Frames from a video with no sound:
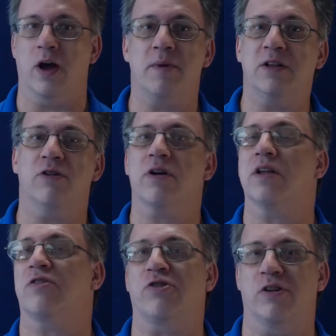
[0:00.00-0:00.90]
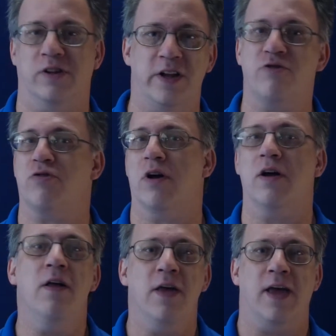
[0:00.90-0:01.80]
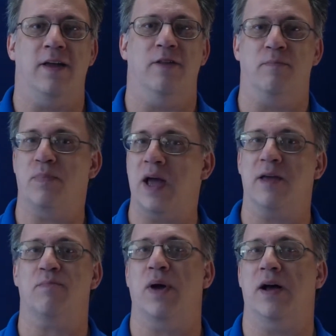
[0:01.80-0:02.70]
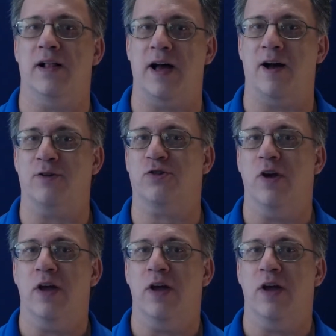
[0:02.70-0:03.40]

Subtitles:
I mean, look at Solyndra and the bank bailouts